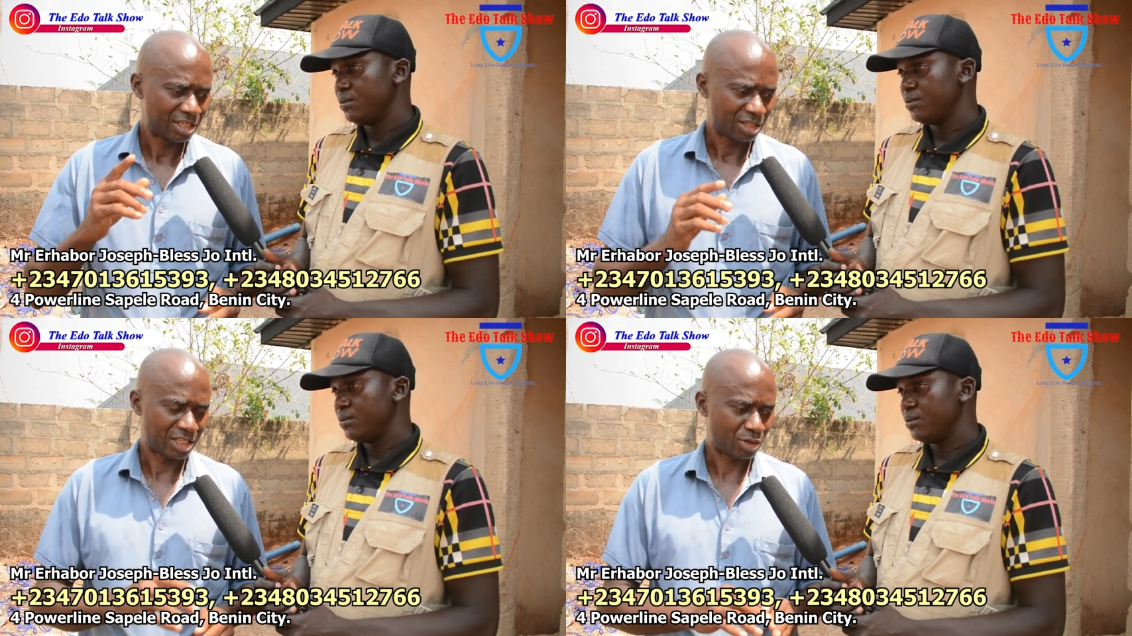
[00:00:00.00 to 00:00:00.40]

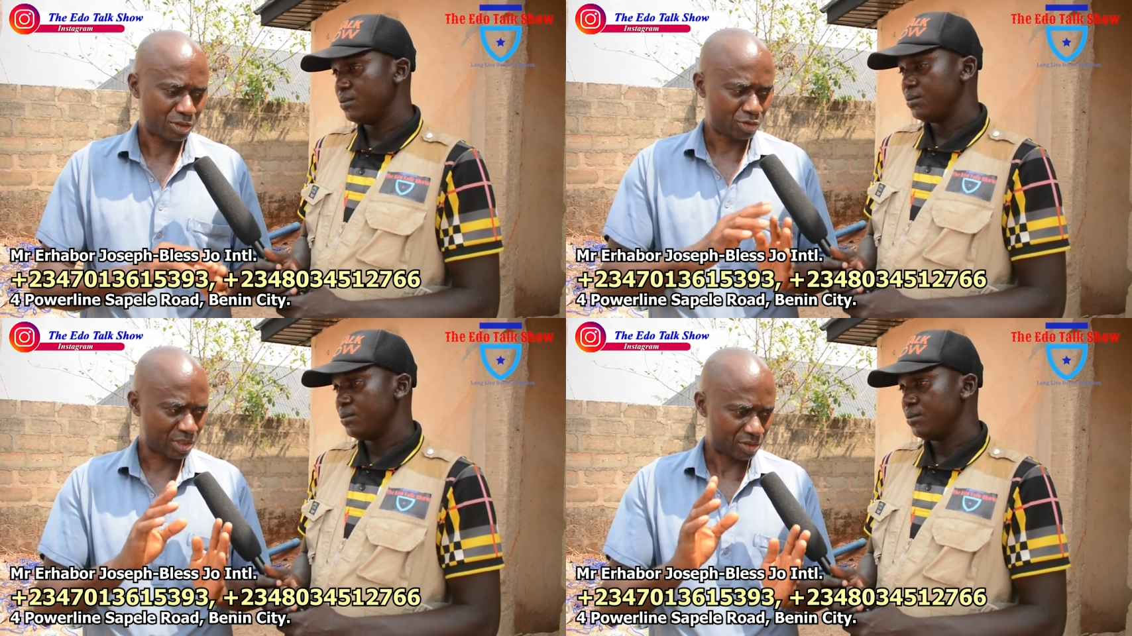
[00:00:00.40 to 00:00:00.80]
Speaker 1: and
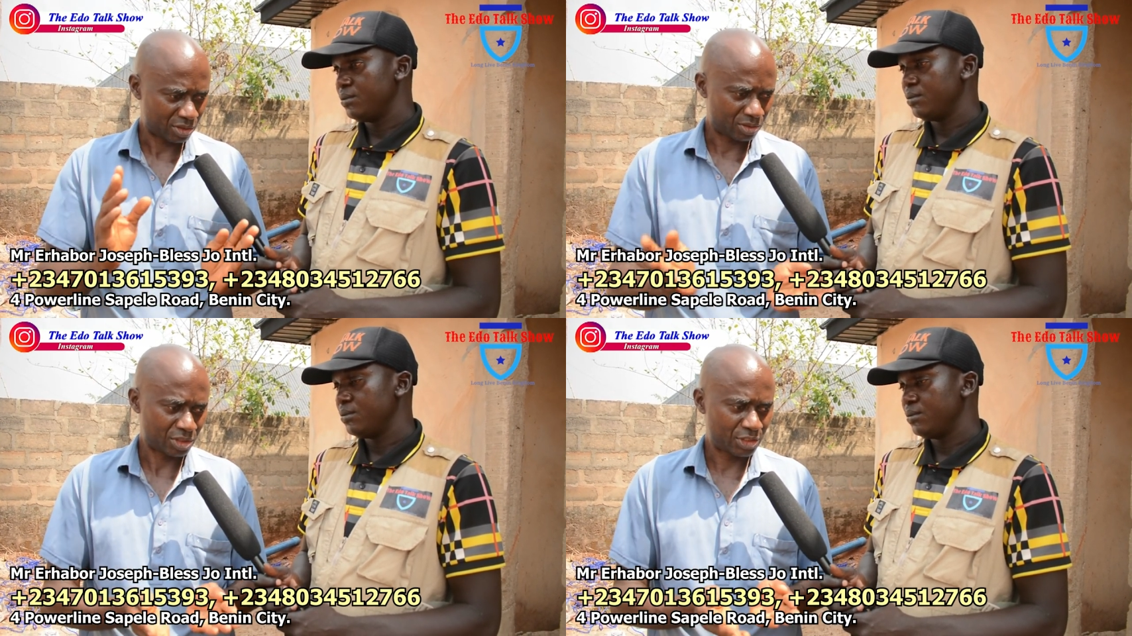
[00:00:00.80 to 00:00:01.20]
all these
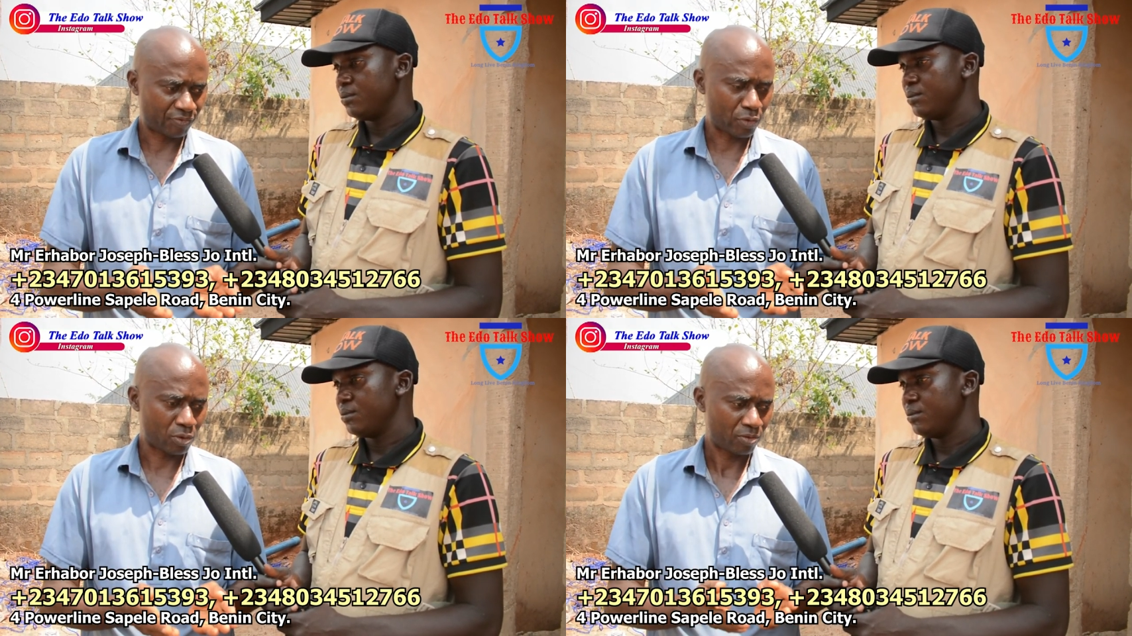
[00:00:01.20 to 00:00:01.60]
ones, these
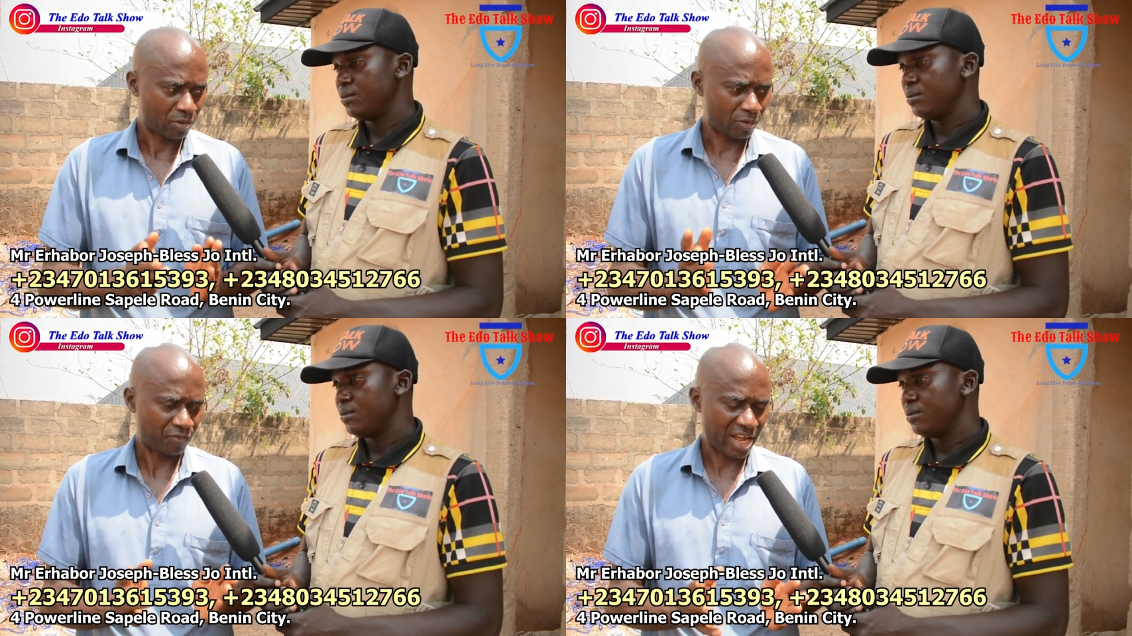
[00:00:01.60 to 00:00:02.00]
four
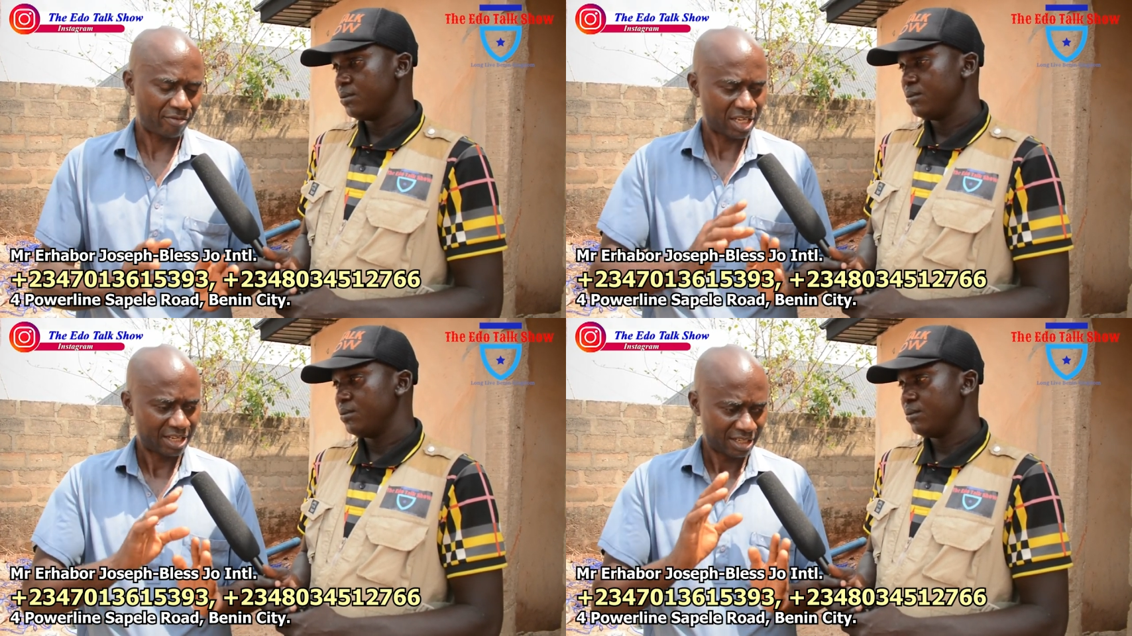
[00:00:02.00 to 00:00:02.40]
or
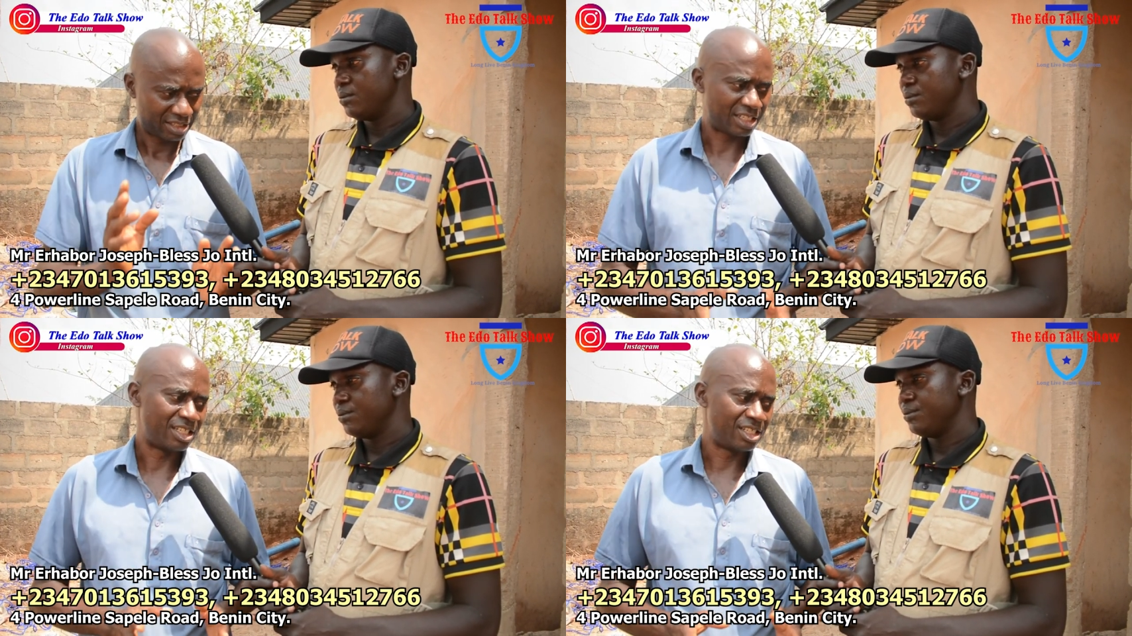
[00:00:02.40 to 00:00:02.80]
five,
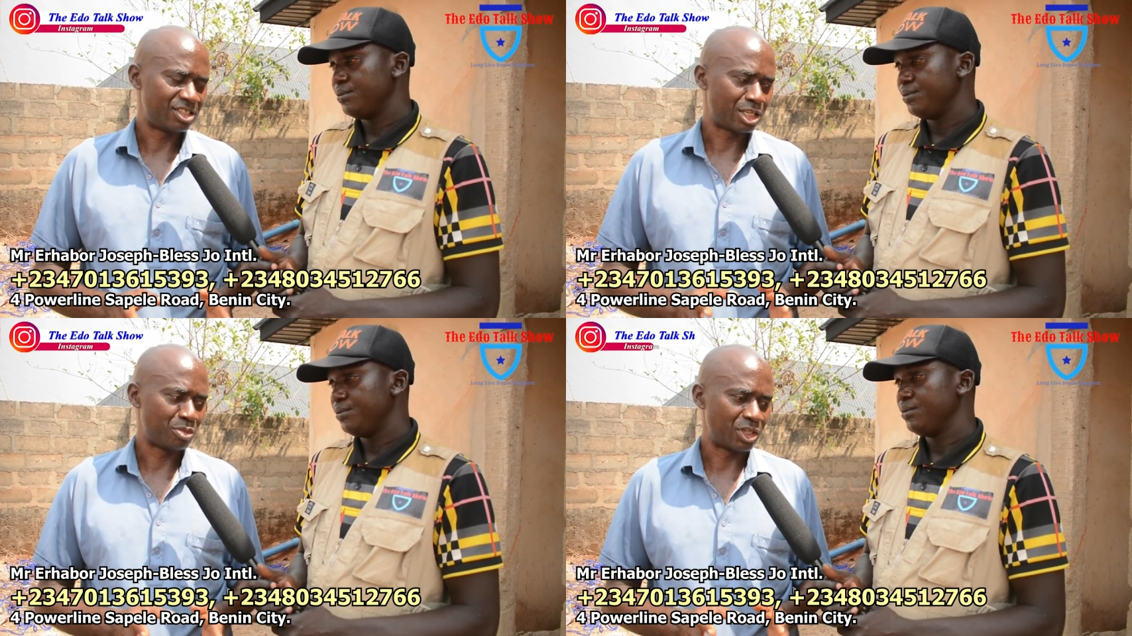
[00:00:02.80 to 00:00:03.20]
they did
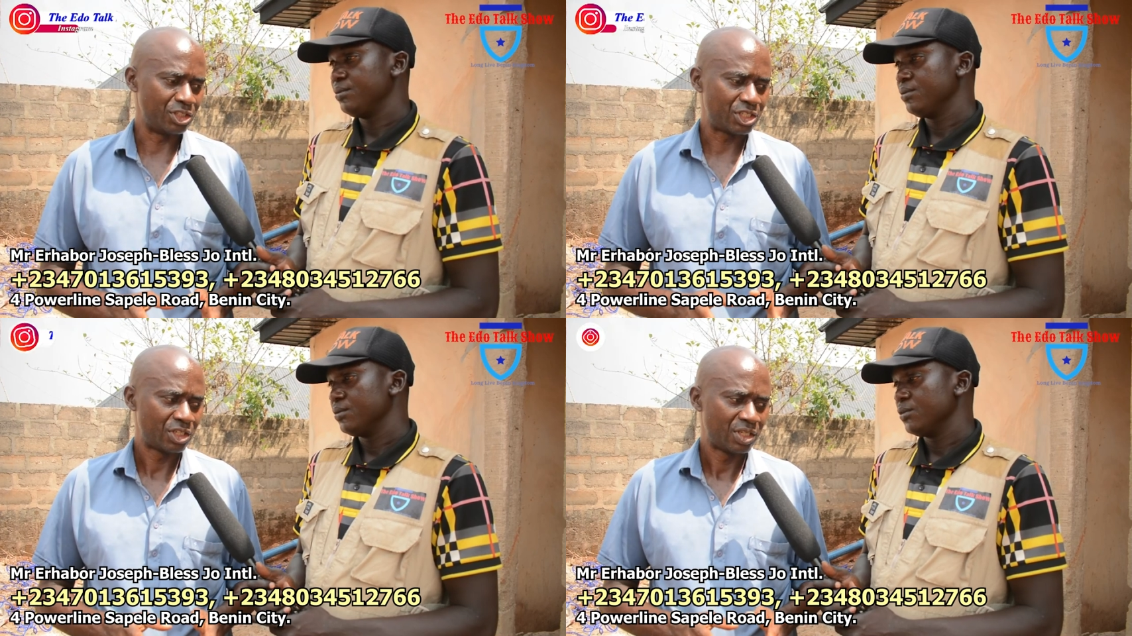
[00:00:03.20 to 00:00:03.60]
the same
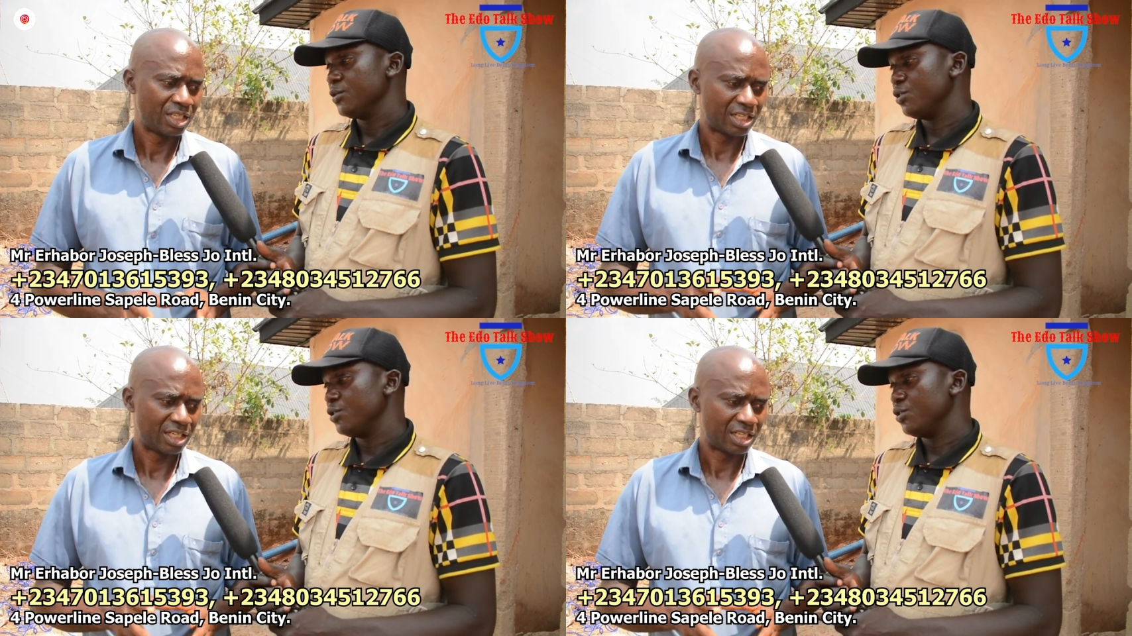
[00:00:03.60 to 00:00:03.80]
range.